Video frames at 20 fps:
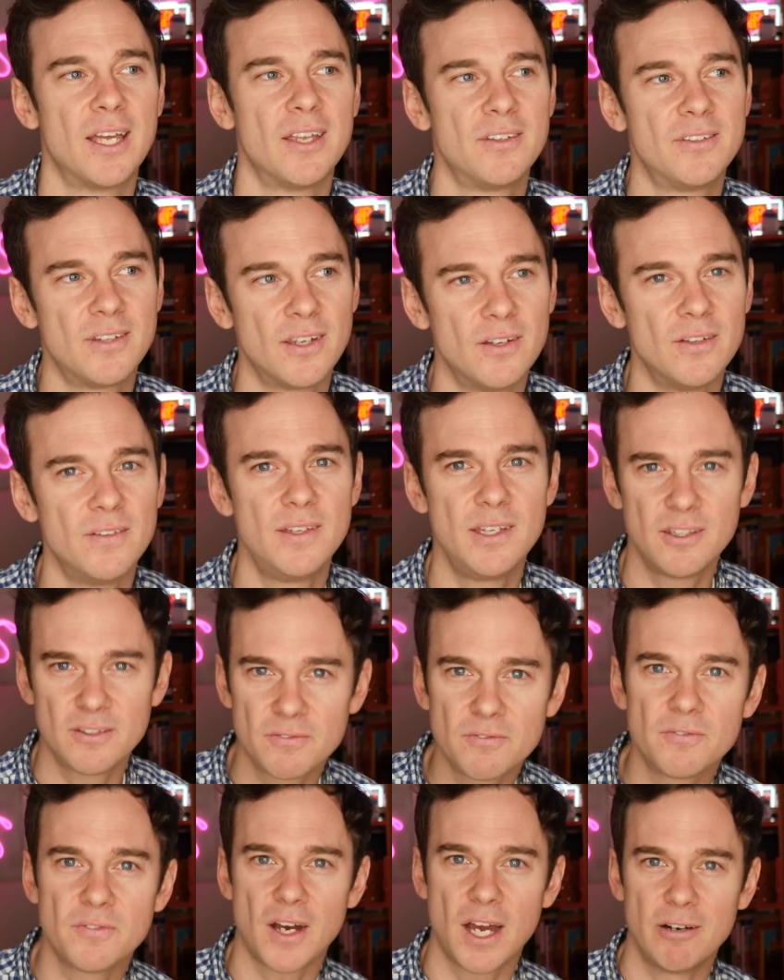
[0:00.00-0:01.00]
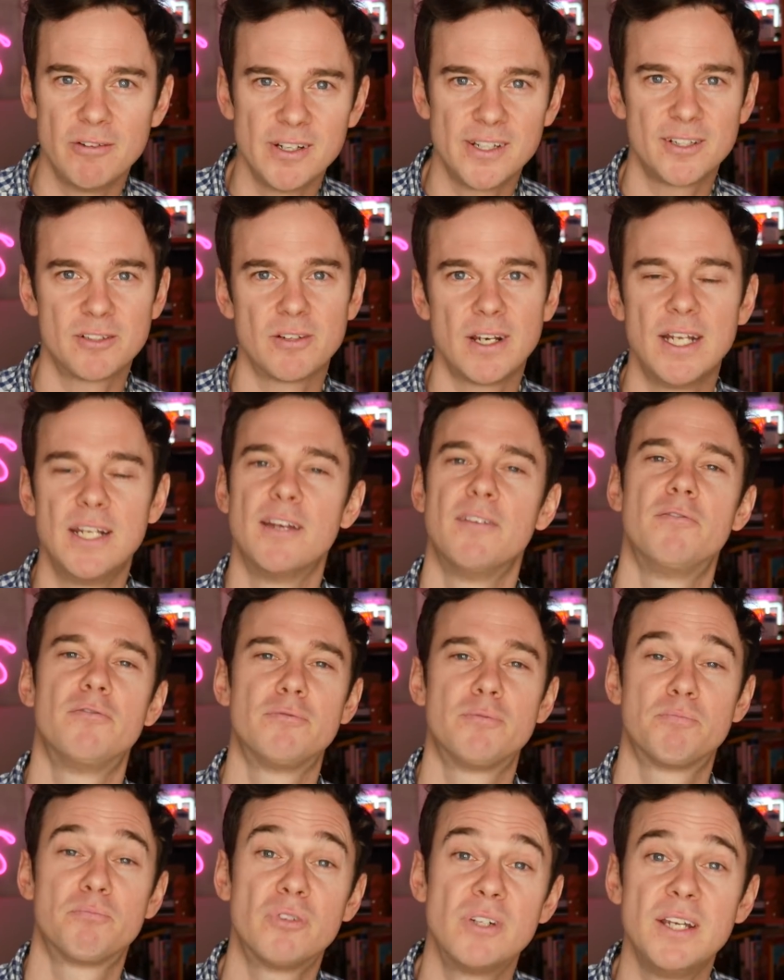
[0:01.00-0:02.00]
So this virus strain have
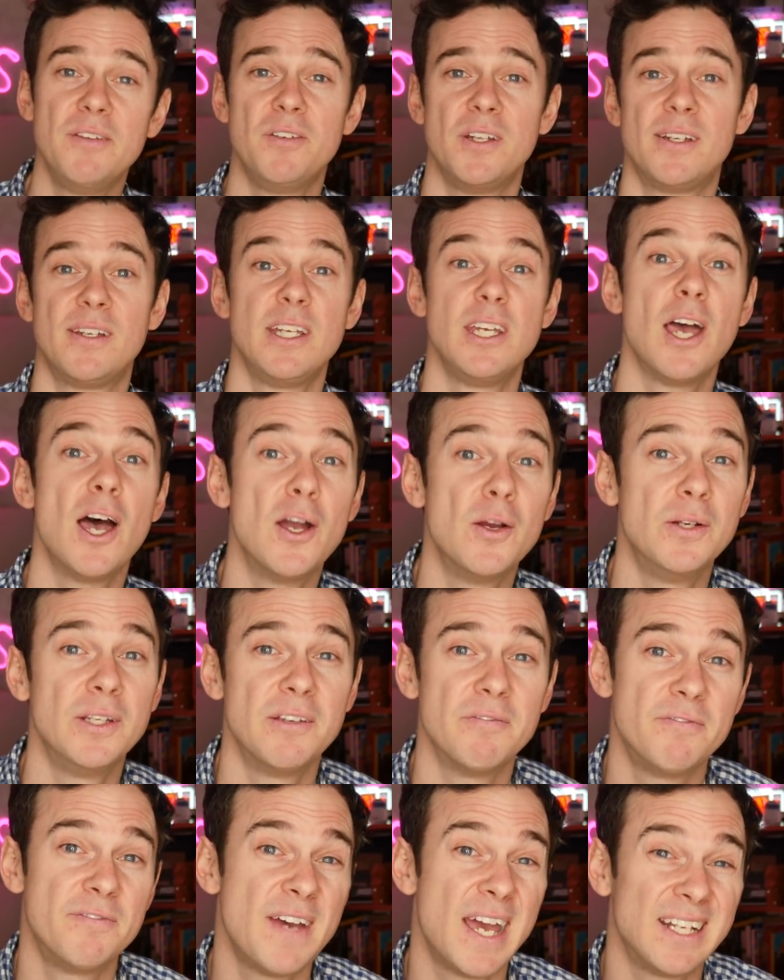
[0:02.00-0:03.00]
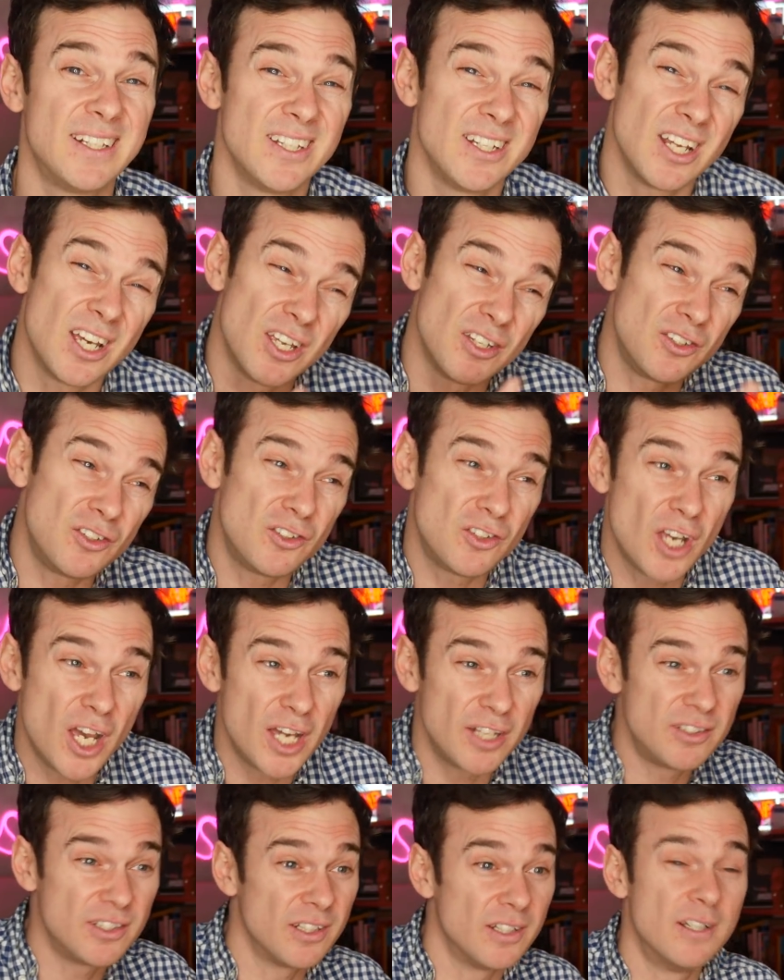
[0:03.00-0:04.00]
previously only infected a
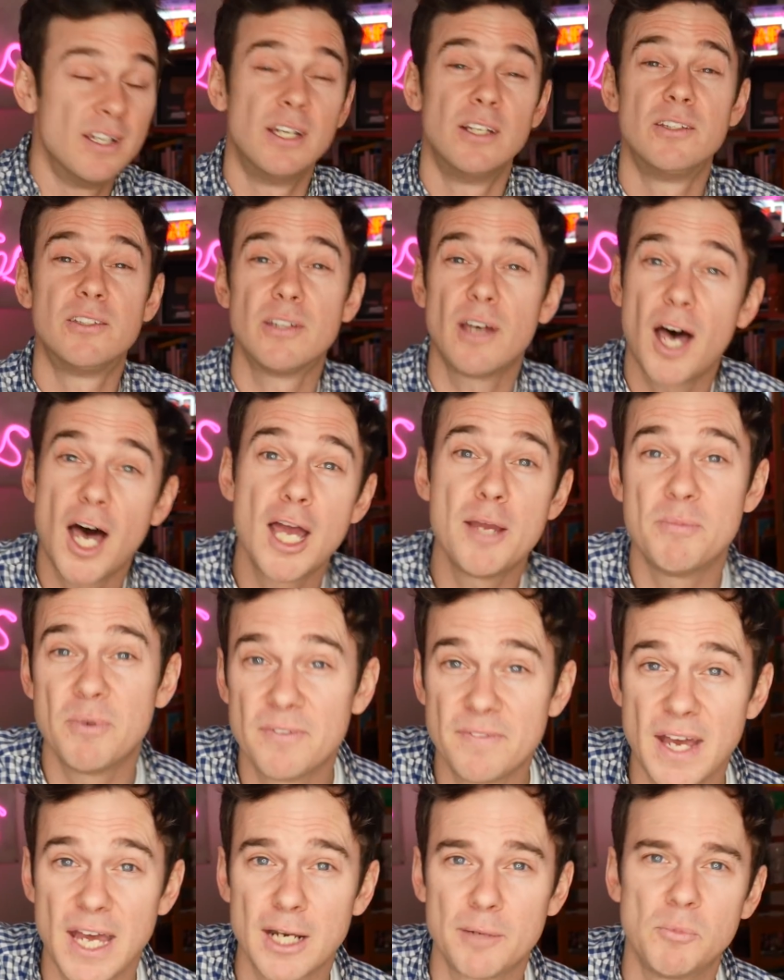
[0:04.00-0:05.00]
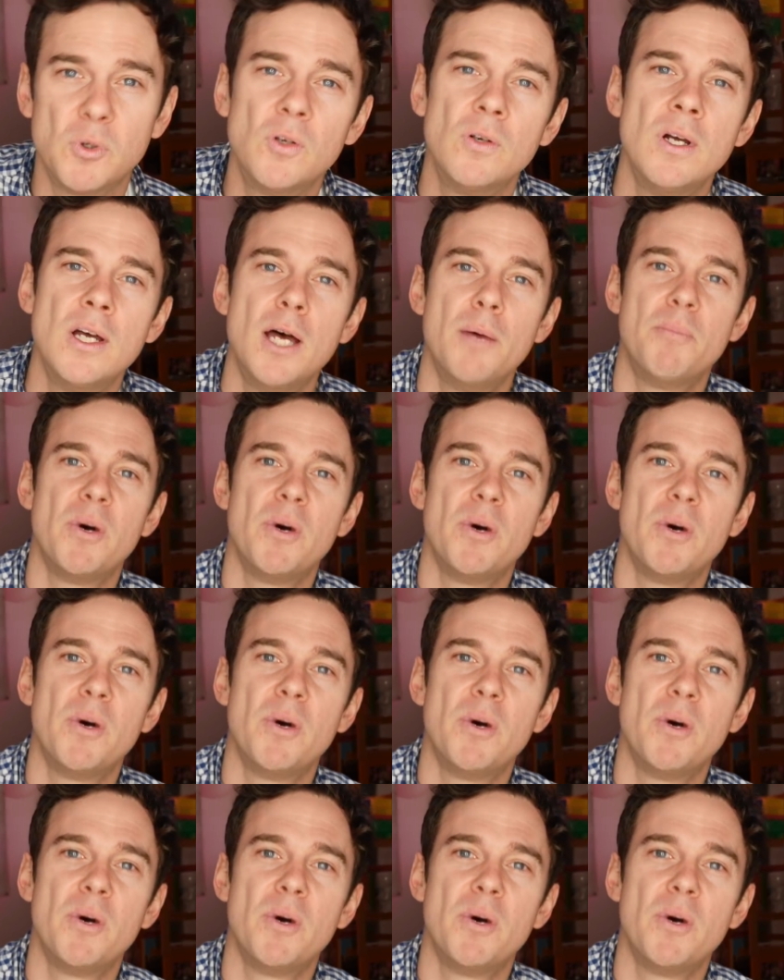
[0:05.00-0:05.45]
certain type of animal,